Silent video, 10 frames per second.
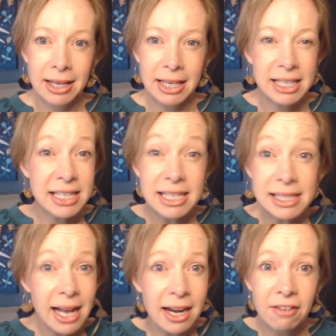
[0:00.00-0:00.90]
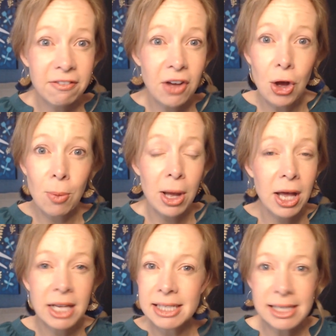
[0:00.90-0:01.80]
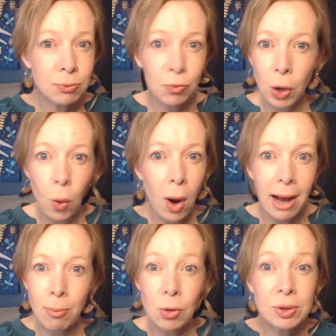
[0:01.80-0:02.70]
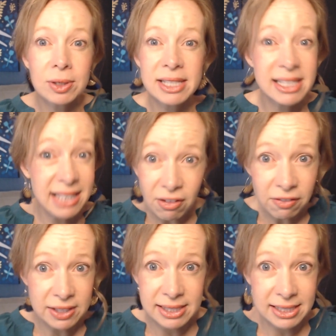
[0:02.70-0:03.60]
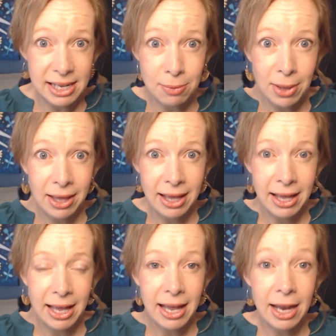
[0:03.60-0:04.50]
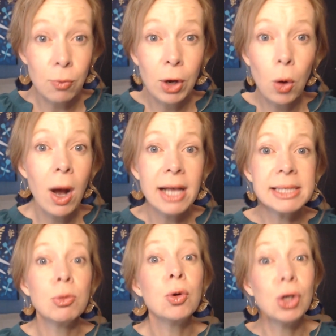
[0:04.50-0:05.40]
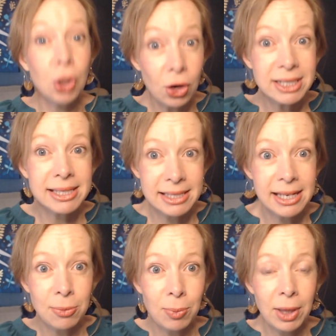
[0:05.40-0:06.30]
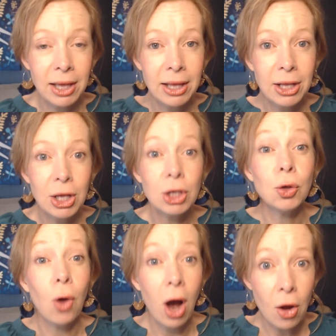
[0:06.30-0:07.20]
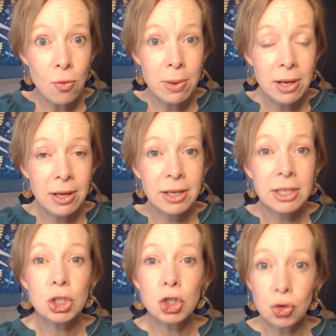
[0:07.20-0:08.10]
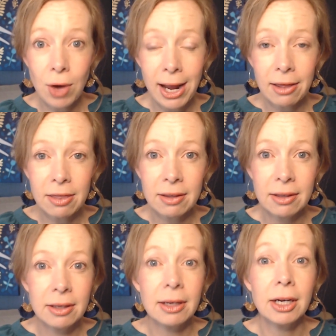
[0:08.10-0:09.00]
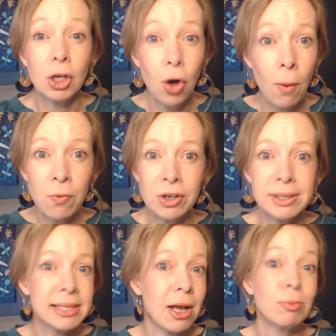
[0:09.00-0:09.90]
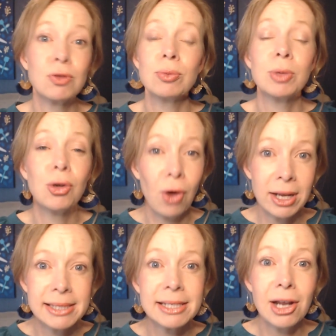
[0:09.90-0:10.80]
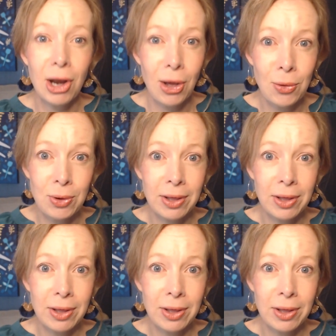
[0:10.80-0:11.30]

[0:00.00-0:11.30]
You see, standing firm doesn't require more self-esteem. It requires more God-esteem. Your hope, strength, and confidence comes from Christ alone.